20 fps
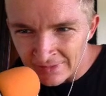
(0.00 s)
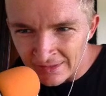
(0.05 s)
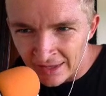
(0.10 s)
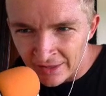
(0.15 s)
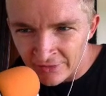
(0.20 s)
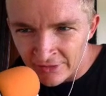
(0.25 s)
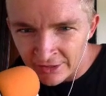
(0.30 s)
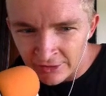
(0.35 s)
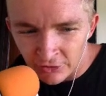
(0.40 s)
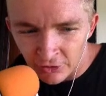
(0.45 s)

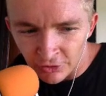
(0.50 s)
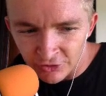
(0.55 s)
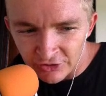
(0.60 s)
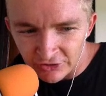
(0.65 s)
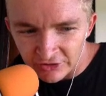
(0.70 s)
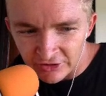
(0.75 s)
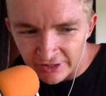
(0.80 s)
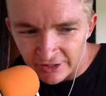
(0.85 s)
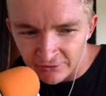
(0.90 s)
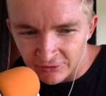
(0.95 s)
and then you'll
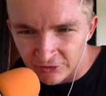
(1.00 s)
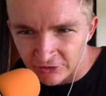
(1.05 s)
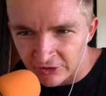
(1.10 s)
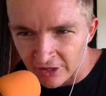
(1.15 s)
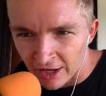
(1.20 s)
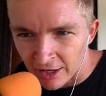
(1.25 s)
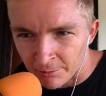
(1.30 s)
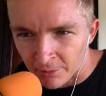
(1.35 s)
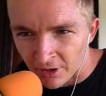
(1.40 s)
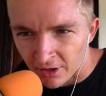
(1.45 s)
just give
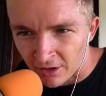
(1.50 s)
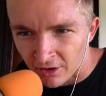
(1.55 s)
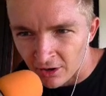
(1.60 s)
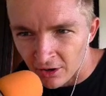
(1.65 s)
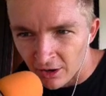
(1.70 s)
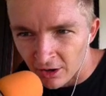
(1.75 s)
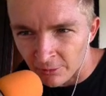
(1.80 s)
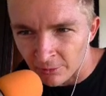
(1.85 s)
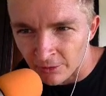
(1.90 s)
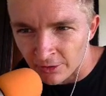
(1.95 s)
Skype
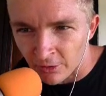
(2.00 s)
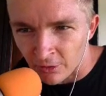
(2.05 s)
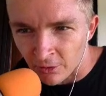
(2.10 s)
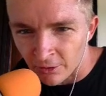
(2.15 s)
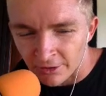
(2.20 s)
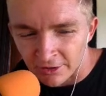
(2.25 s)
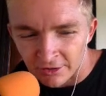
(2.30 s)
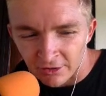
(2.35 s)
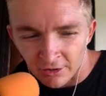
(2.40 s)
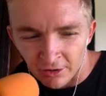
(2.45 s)
a
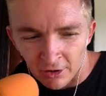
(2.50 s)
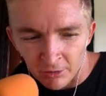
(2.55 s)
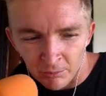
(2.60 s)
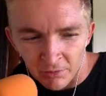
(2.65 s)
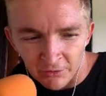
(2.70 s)
recording call.